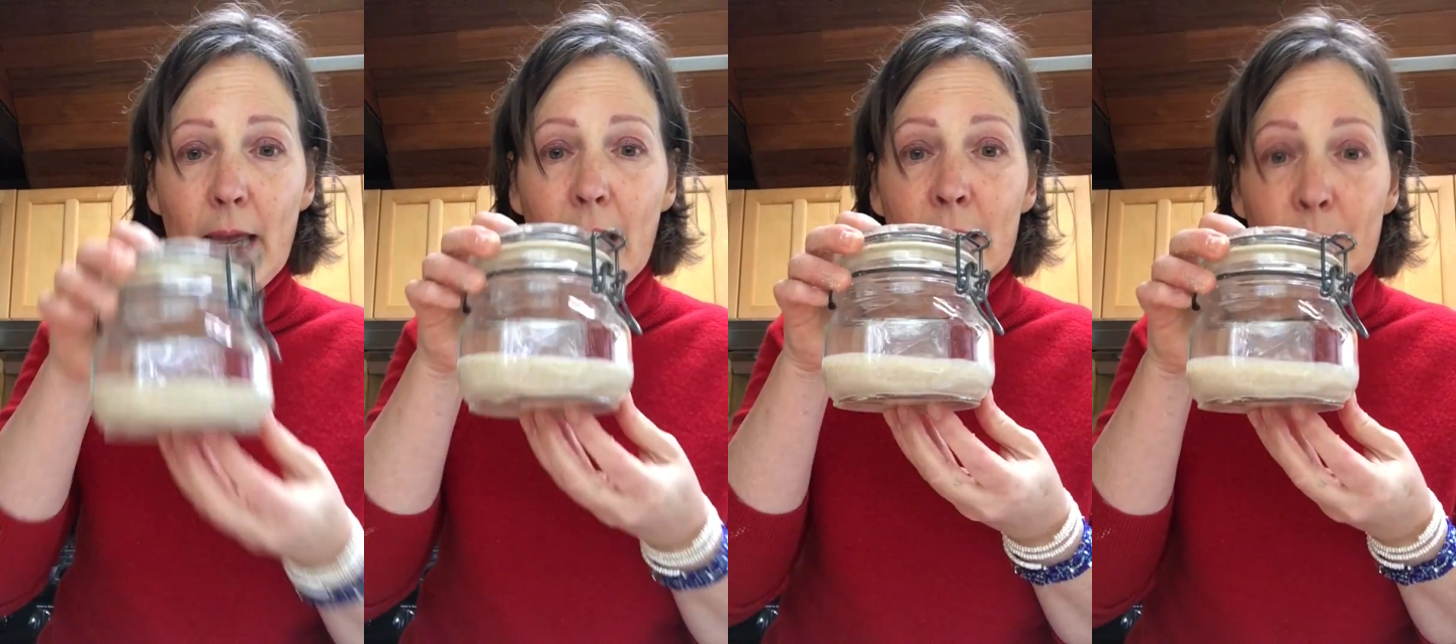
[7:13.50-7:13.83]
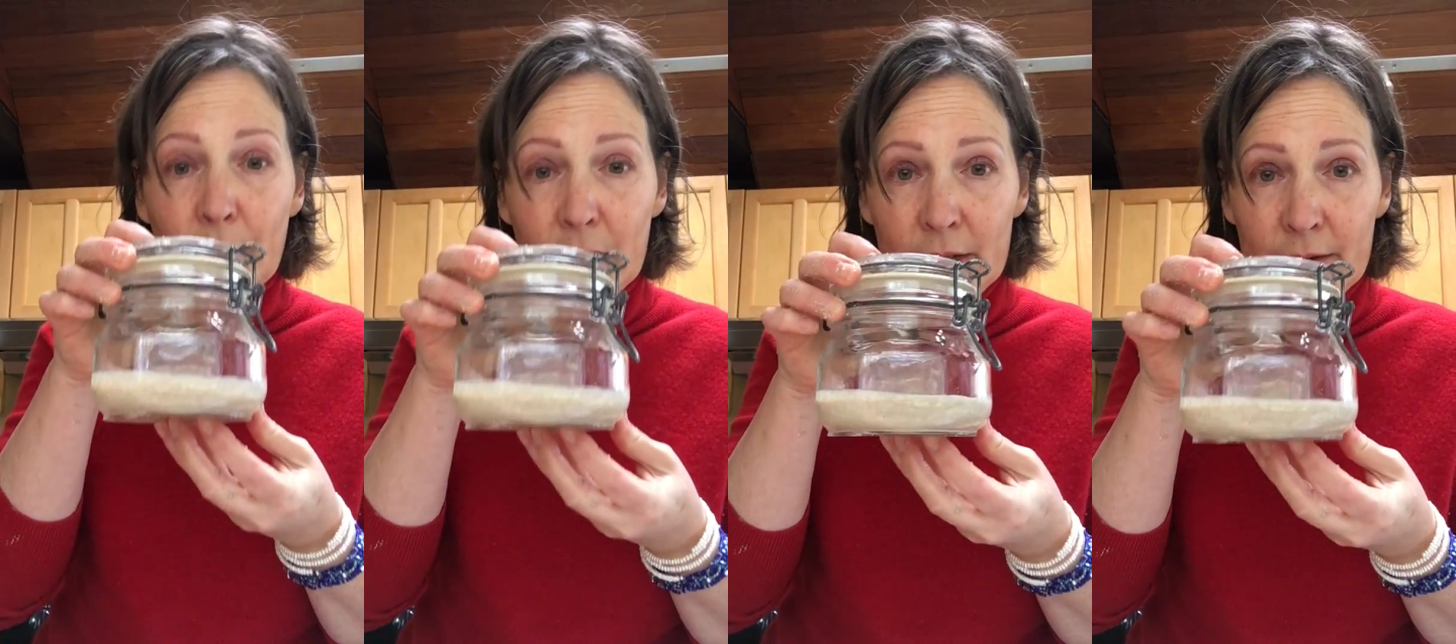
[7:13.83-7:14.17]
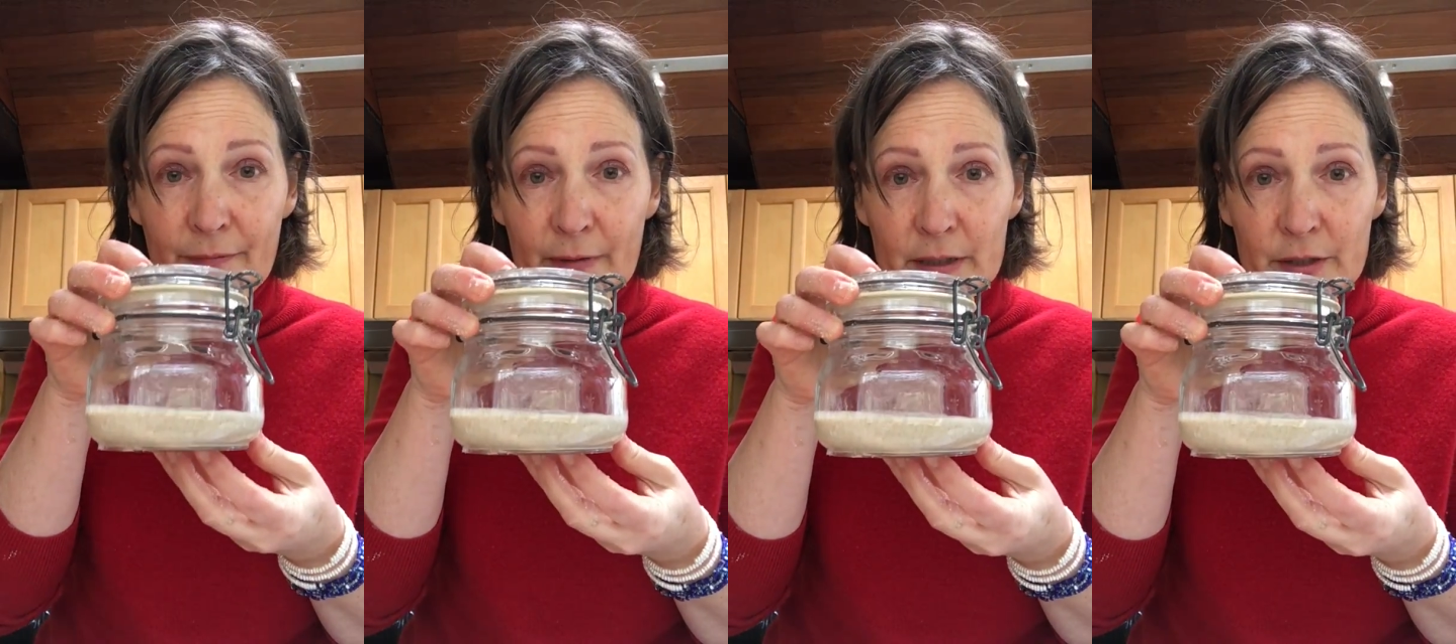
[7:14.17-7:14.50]
and put it in the
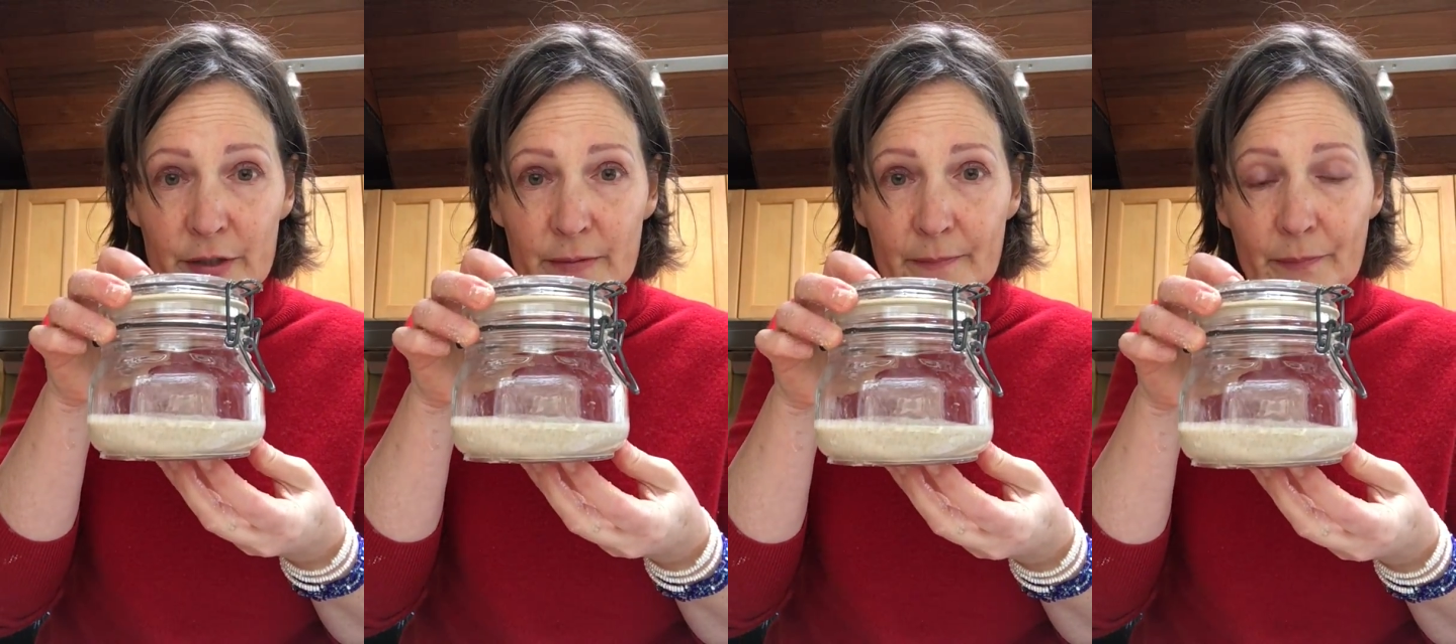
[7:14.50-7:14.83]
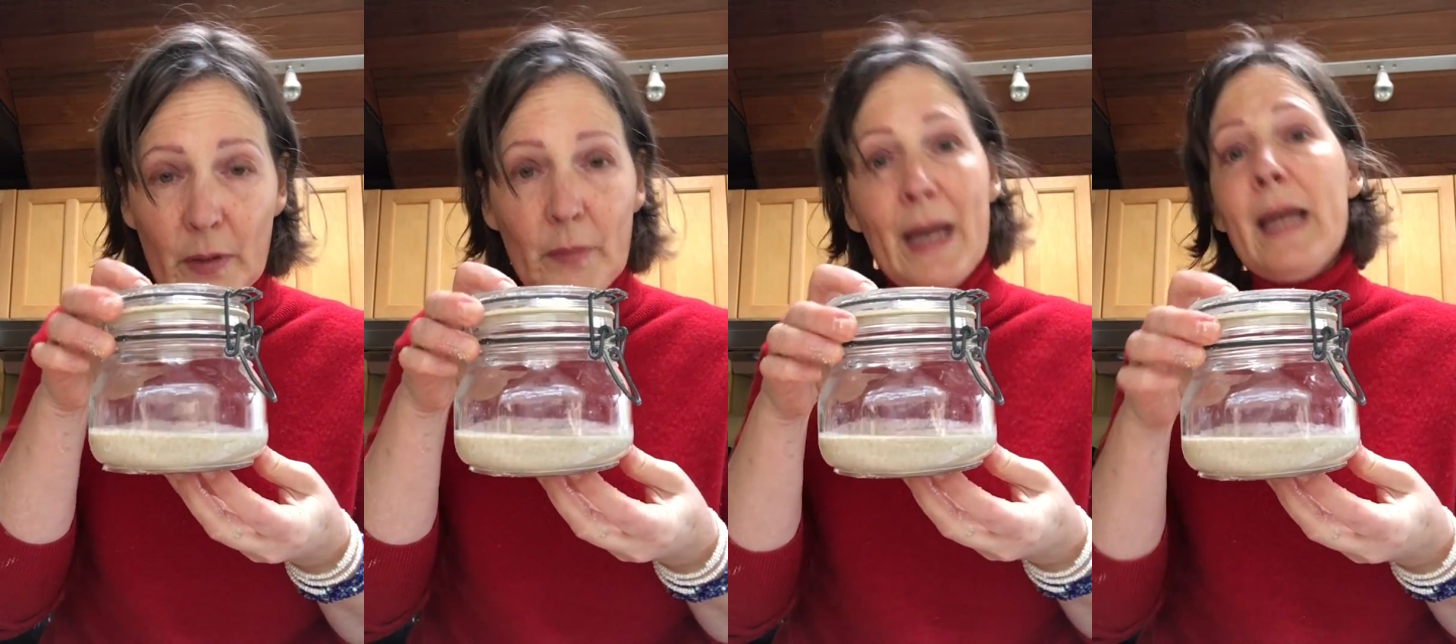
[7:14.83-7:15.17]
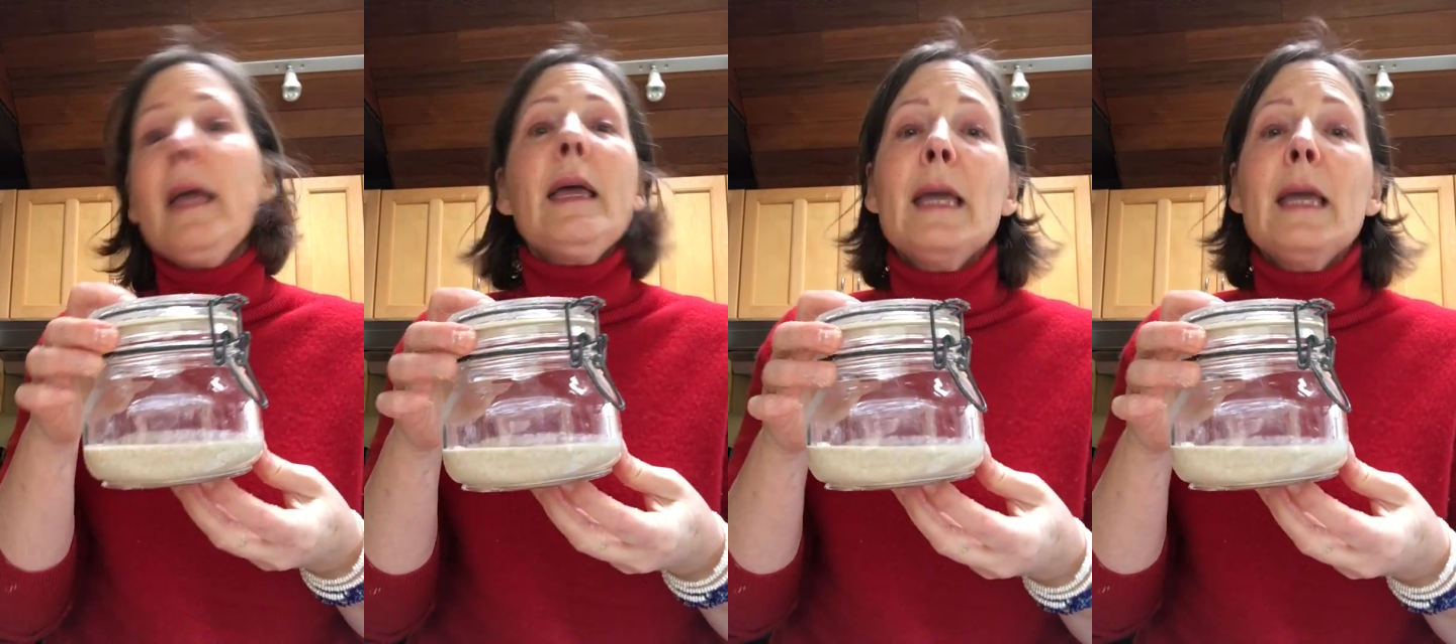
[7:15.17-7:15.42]
fridge, okay?